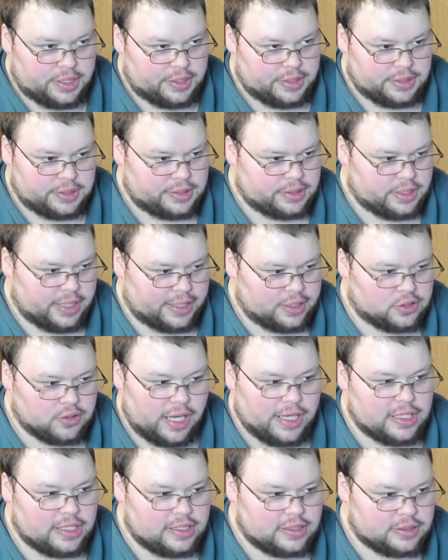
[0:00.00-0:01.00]
is like
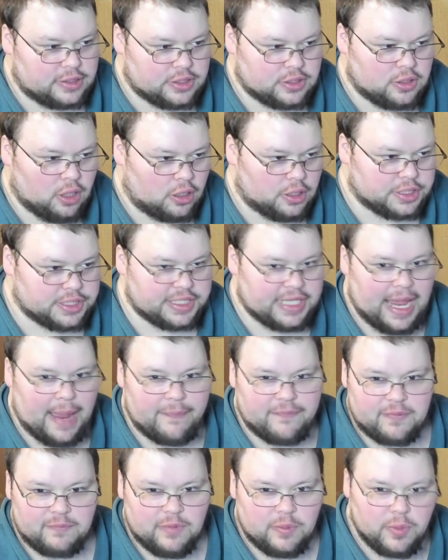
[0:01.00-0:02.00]
trying to install
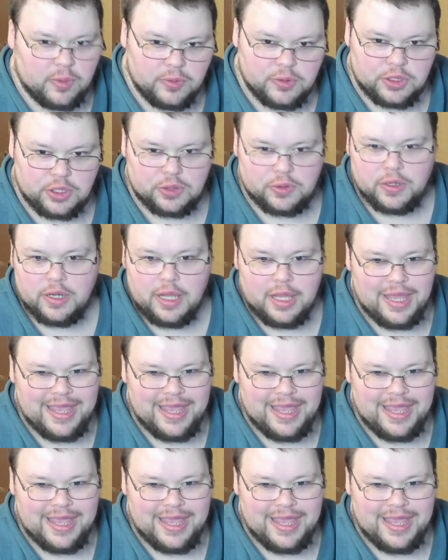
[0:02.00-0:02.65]
Snap from Ubuntu.